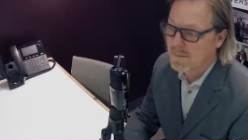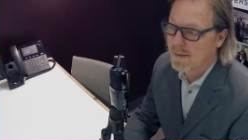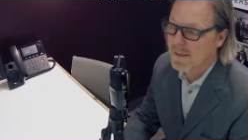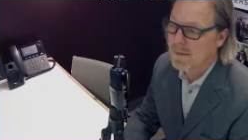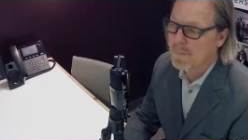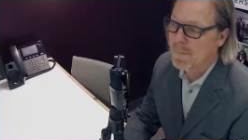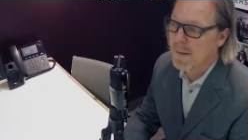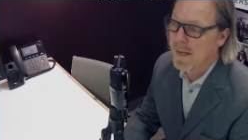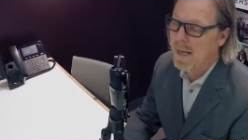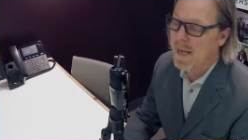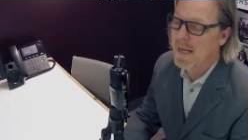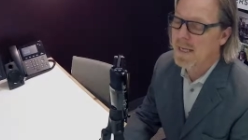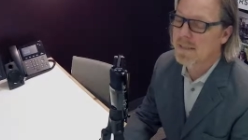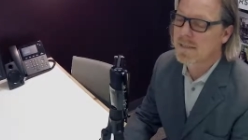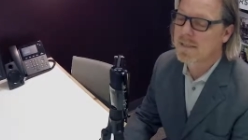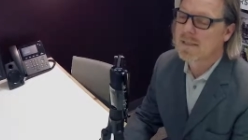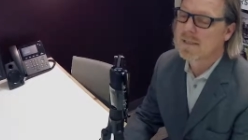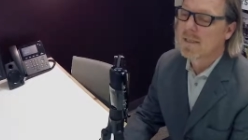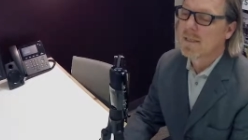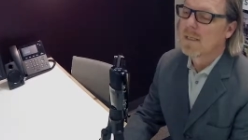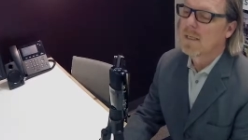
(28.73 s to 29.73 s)
about in the
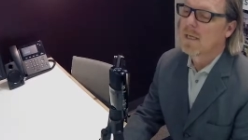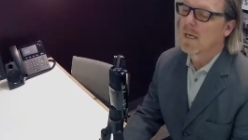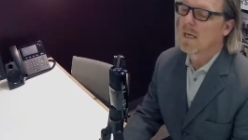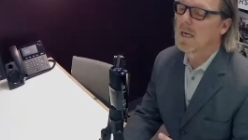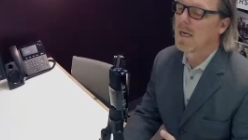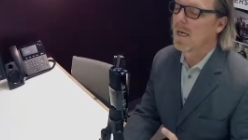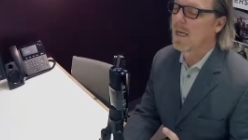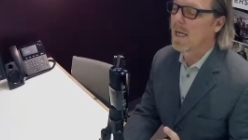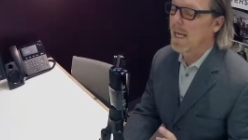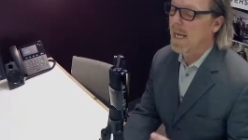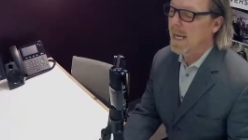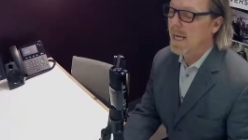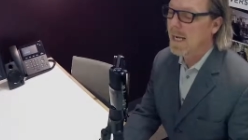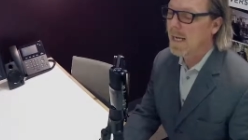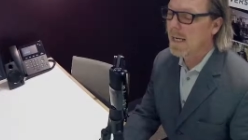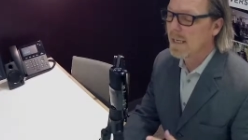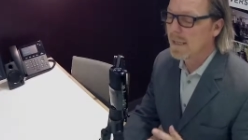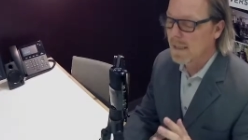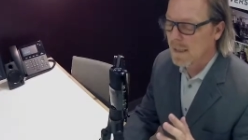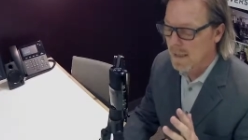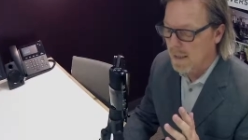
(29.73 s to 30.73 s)
past uh,
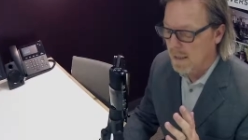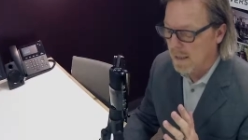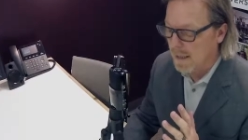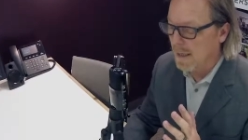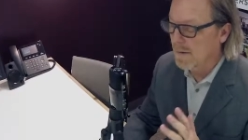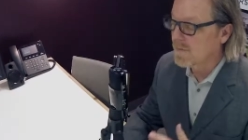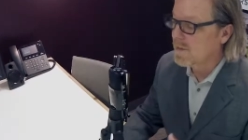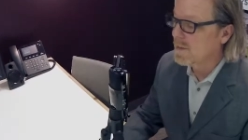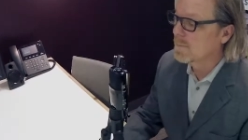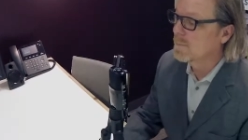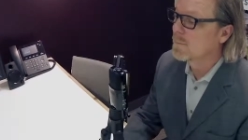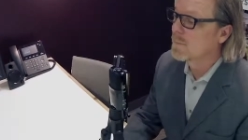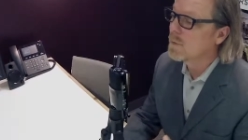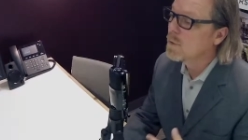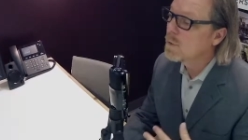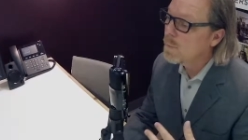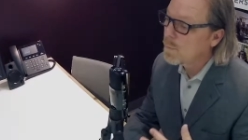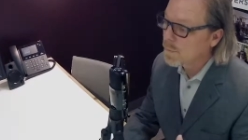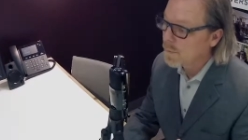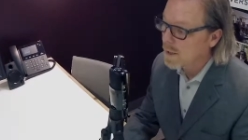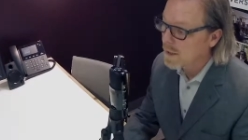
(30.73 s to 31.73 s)
a, I have some
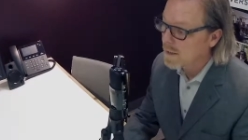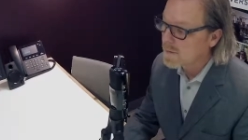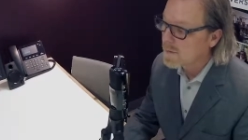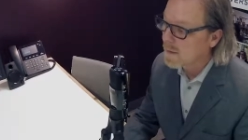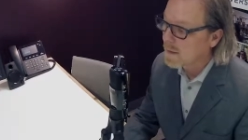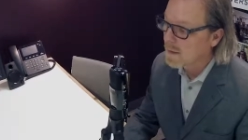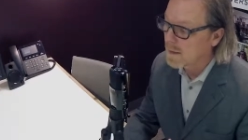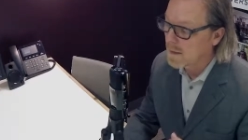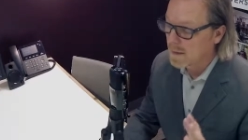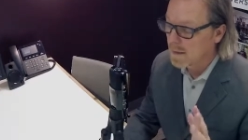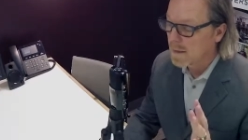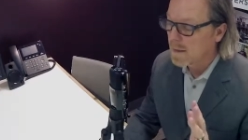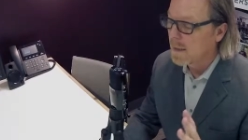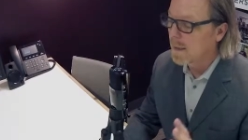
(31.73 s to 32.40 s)
new thoughts on it,